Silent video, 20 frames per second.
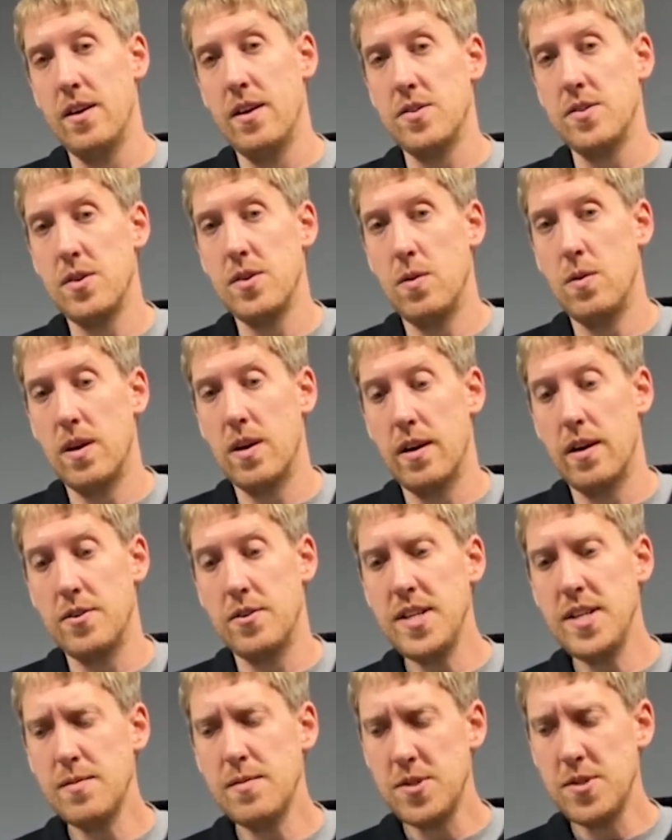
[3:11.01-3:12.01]
So our
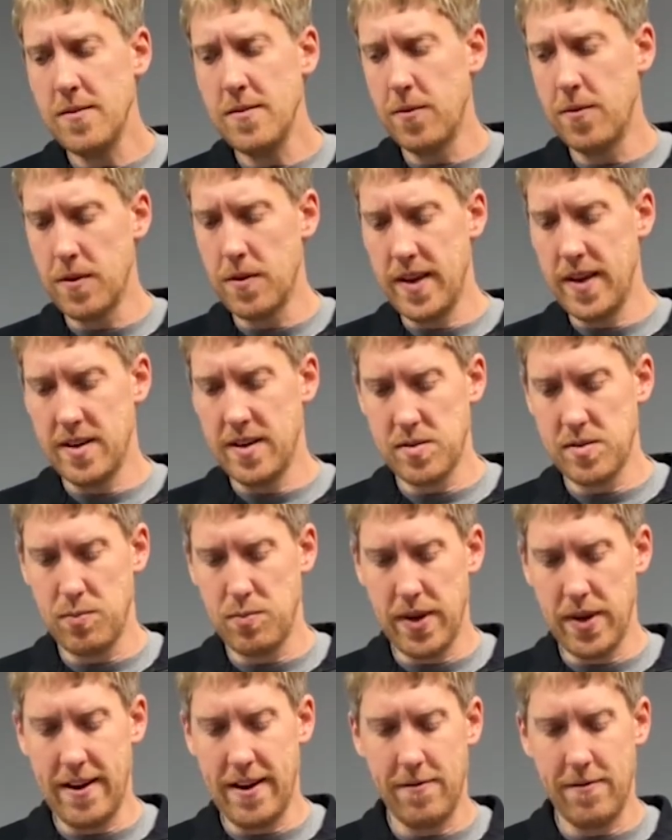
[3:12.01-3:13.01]
DMG 4000
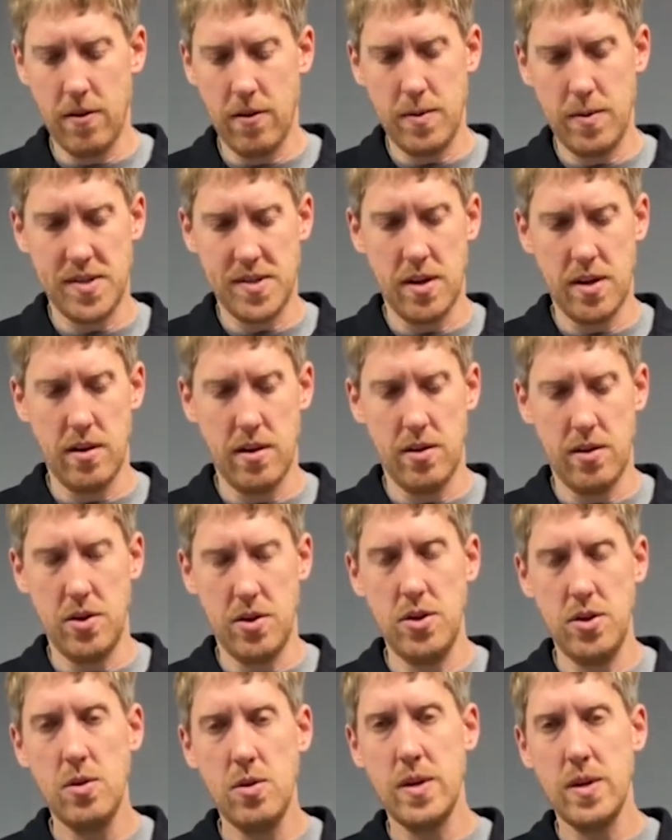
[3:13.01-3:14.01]
platform is our
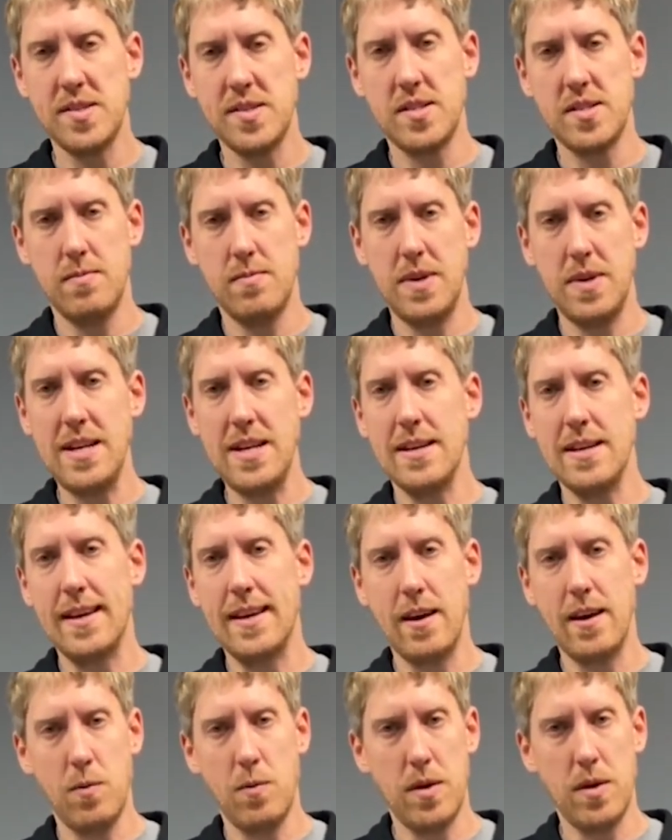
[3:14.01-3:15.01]
newest media
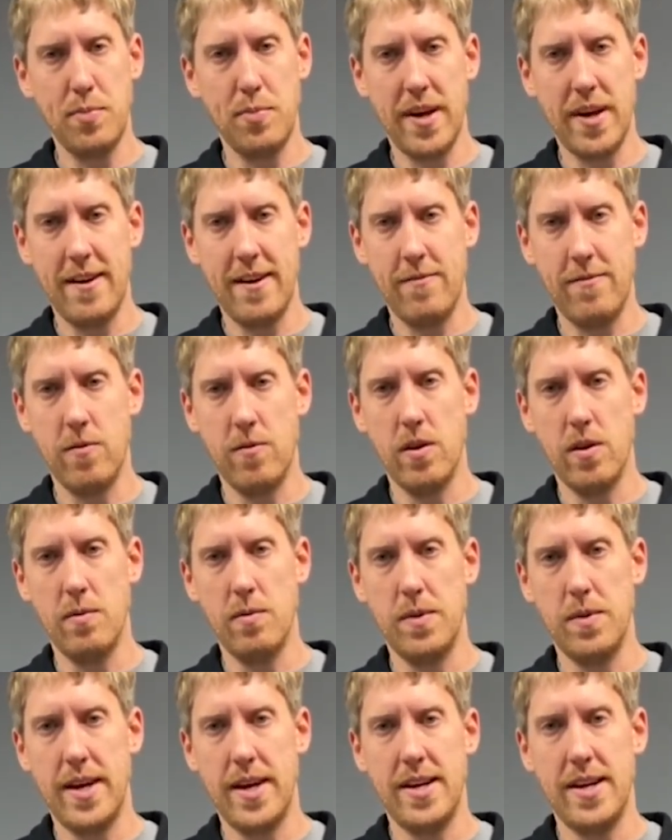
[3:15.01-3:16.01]
gateway
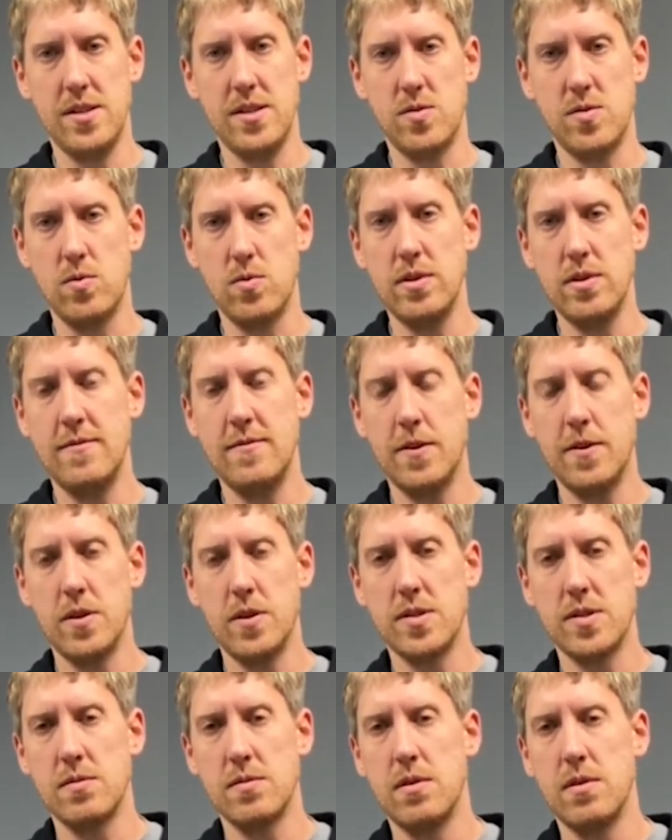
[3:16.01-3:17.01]
platform that is really
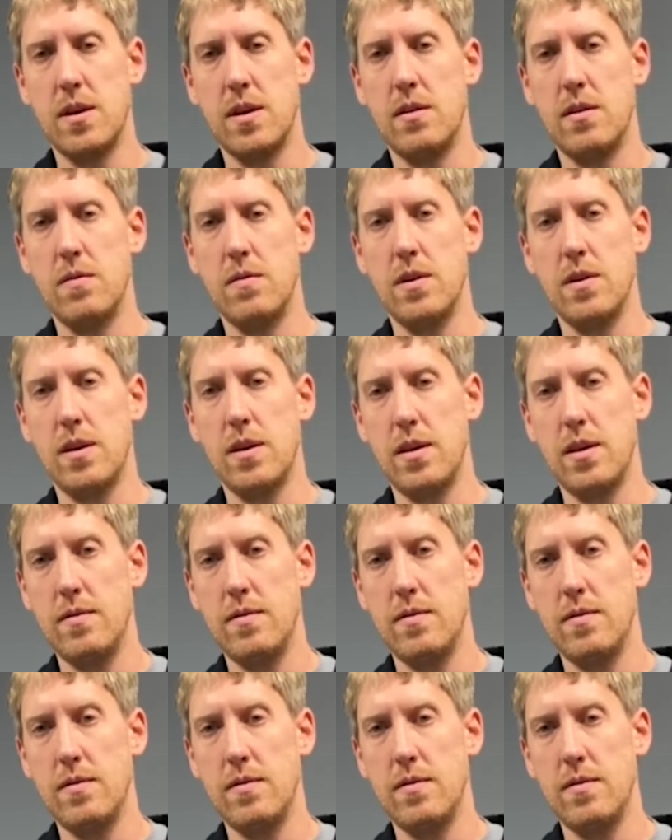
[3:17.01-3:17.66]
focused around